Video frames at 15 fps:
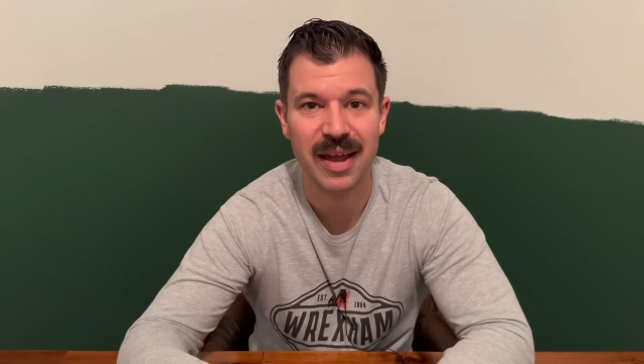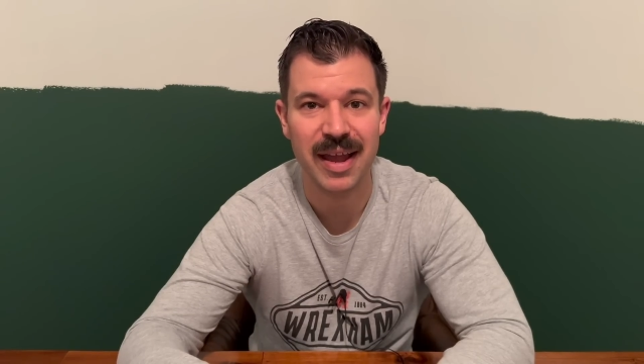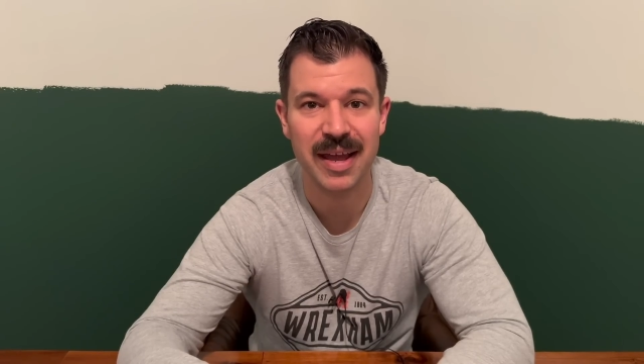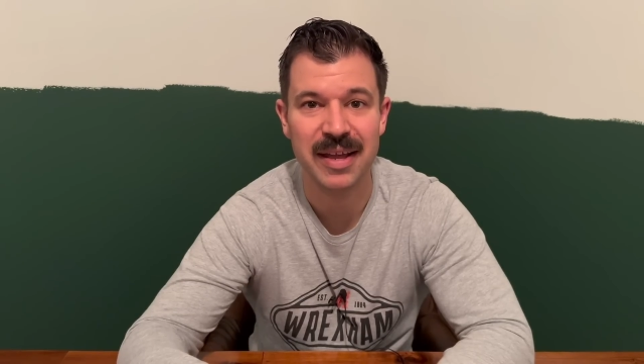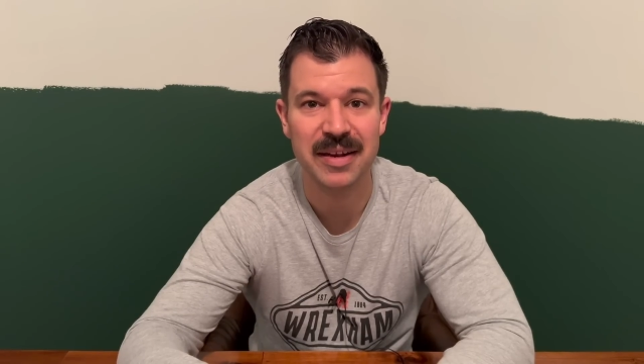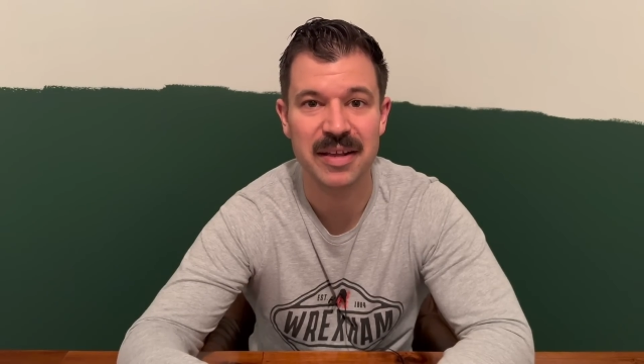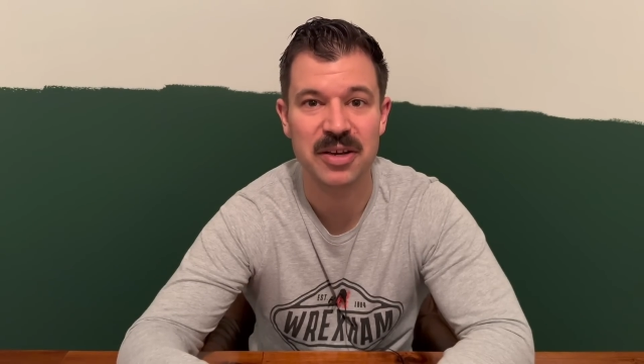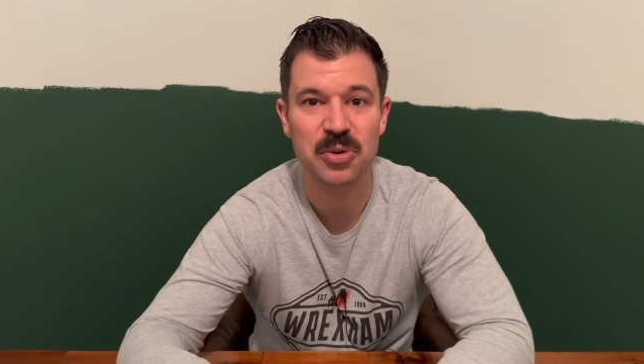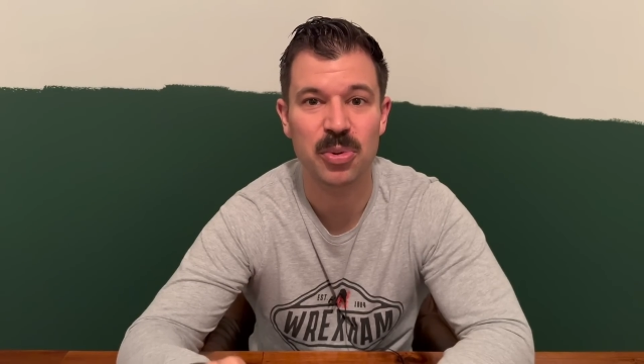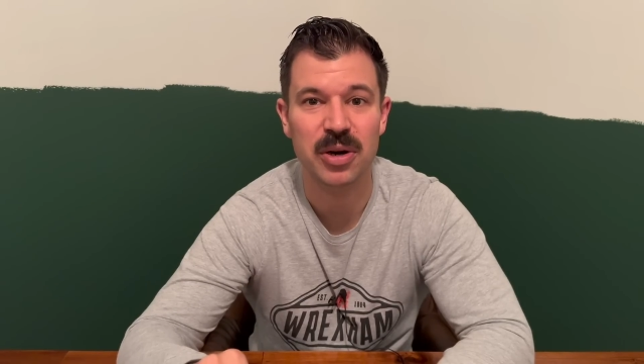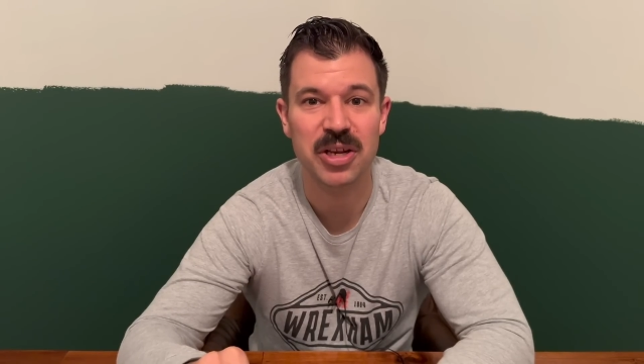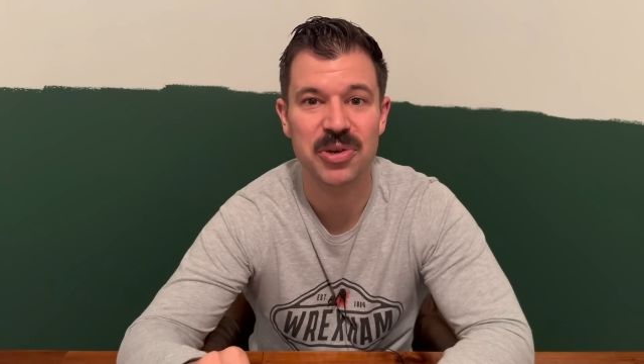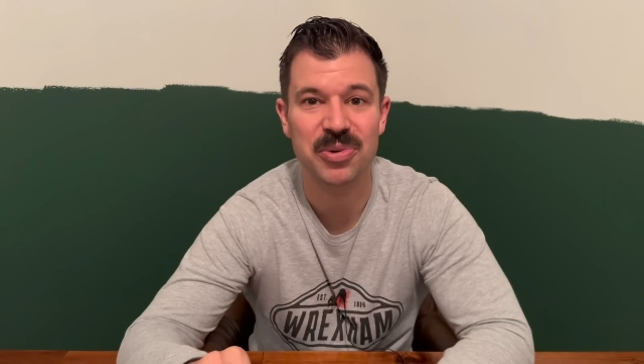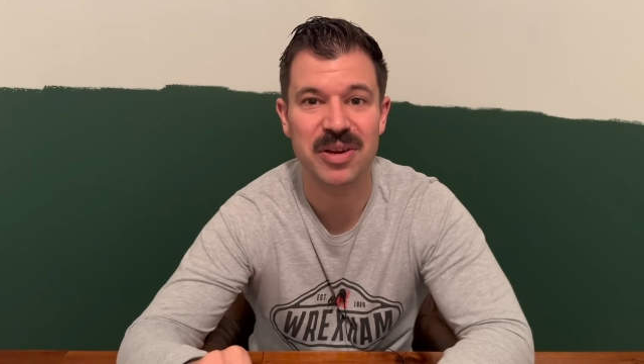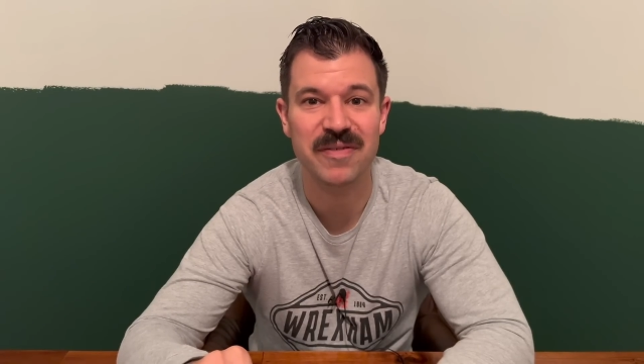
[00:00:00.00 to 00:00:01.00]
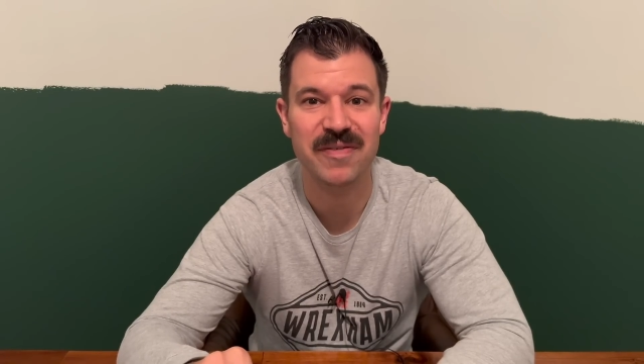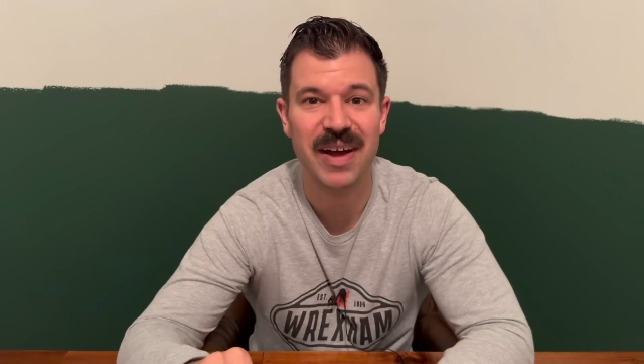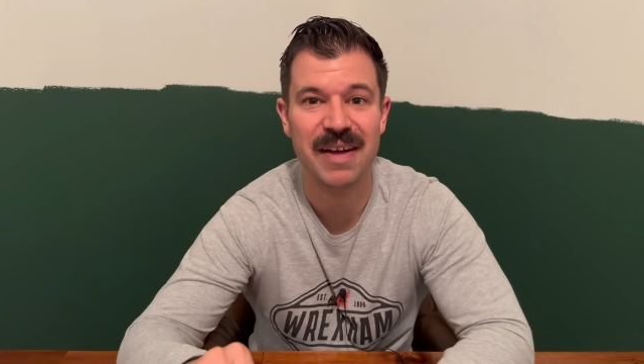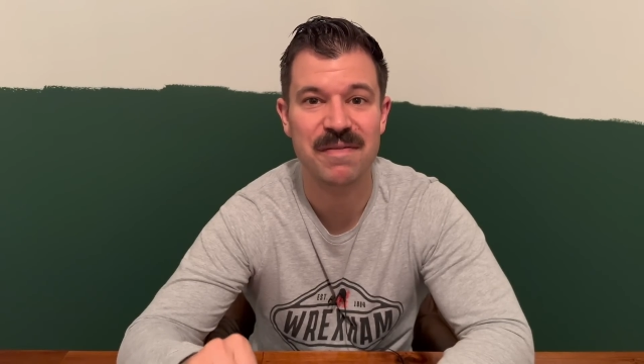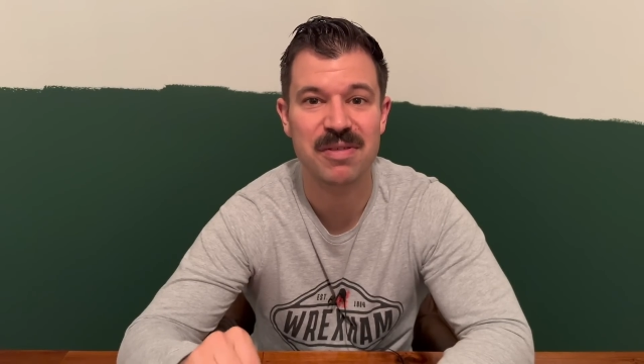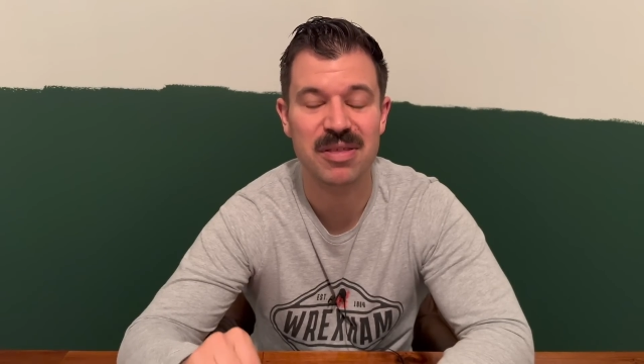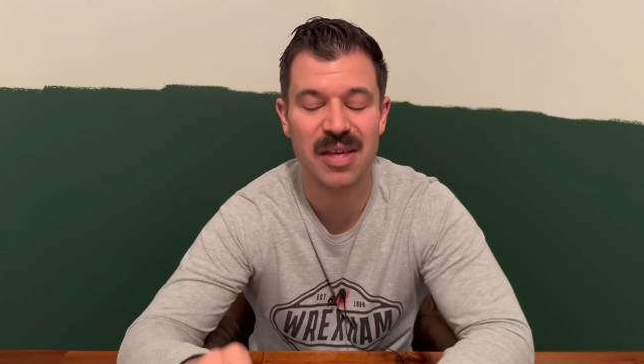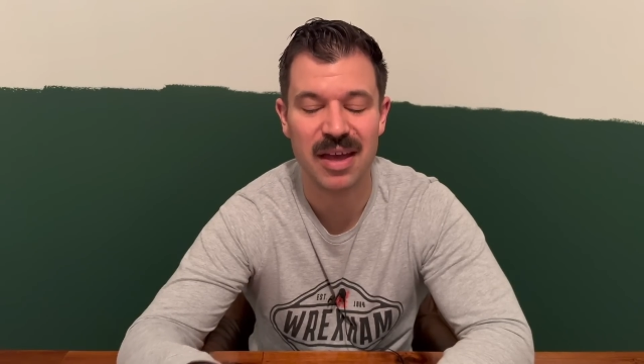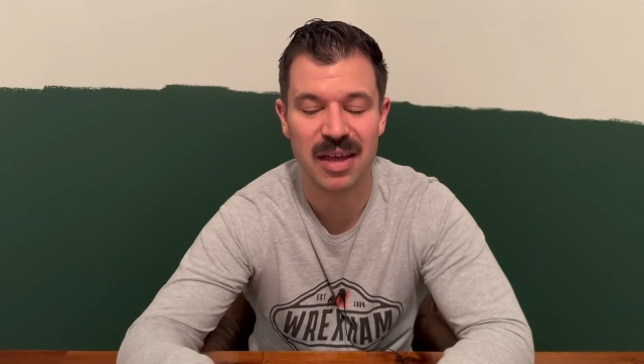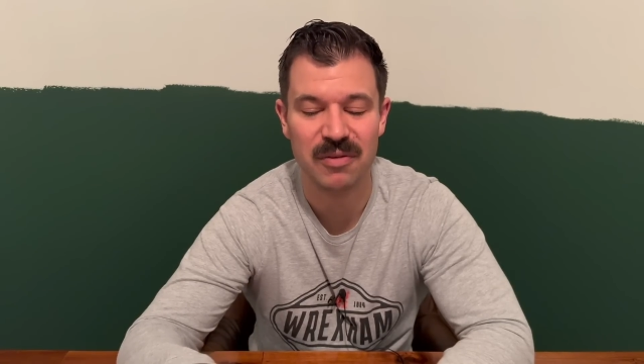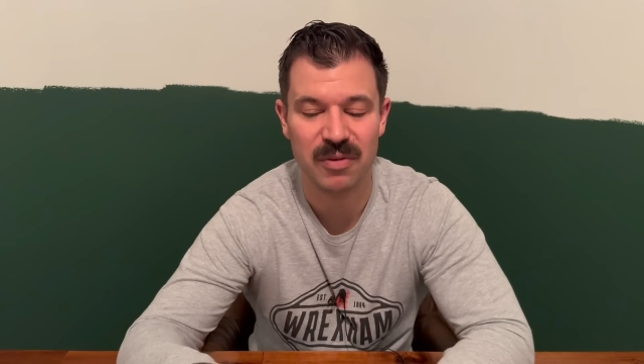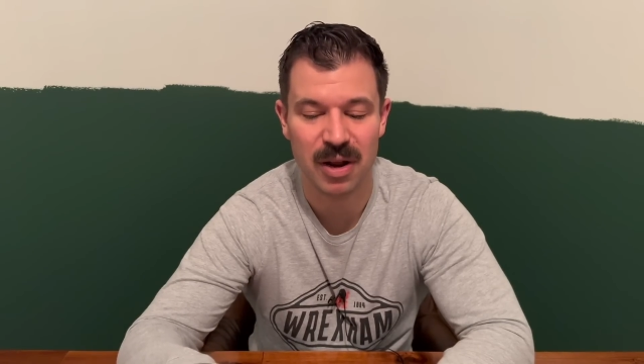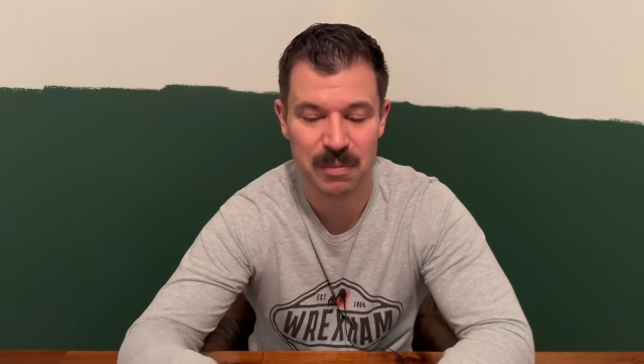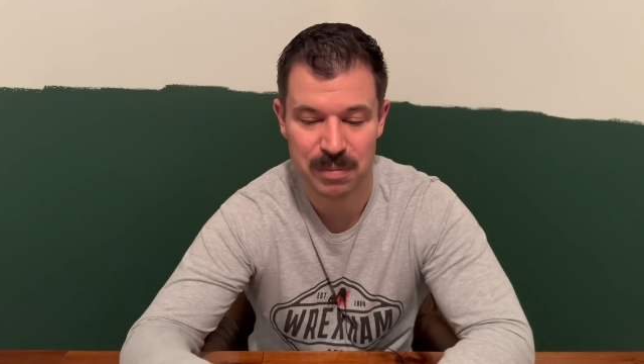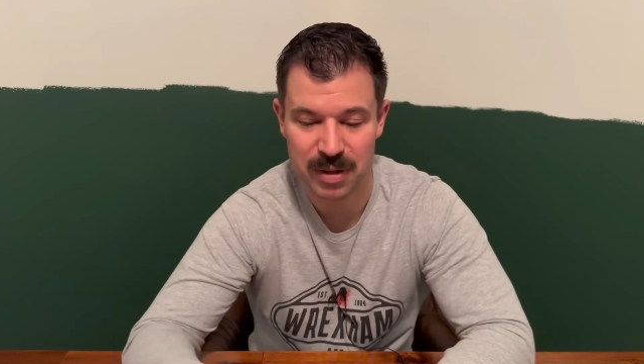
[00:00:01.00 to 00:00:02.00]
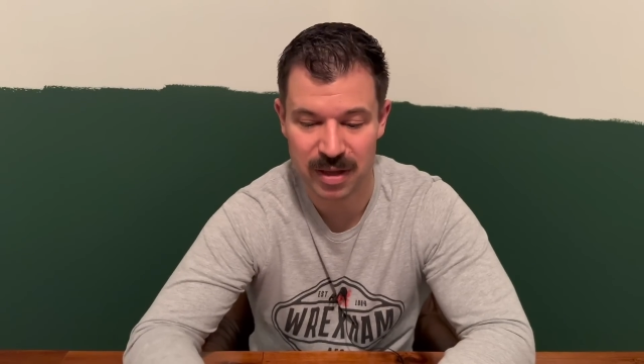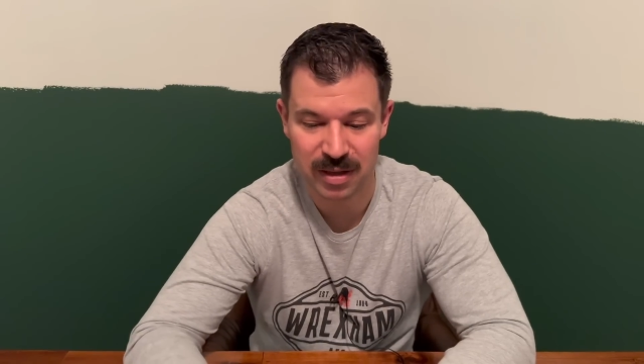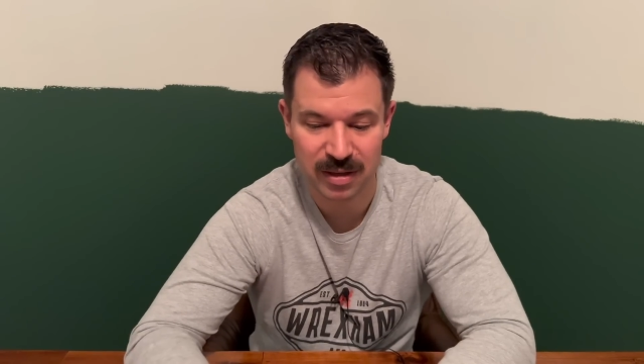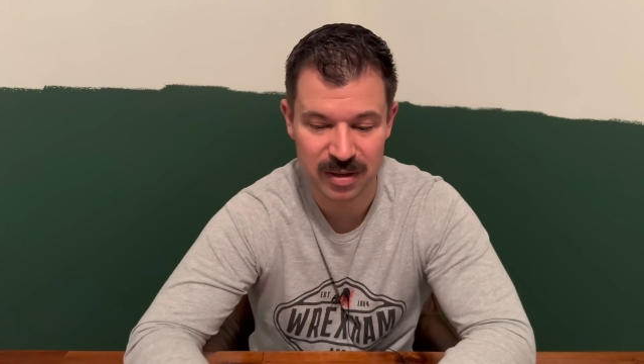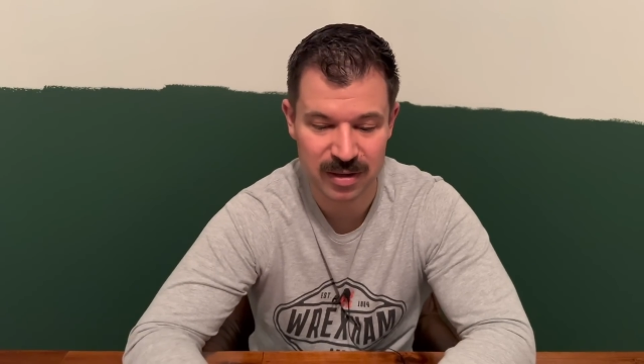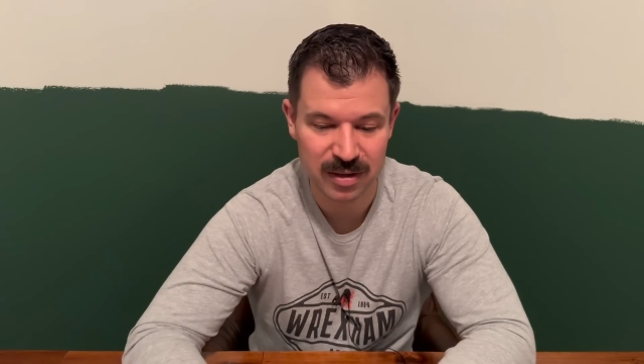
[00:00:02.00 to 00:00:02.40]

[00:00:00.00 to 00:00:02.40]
and a 2025 second round pick.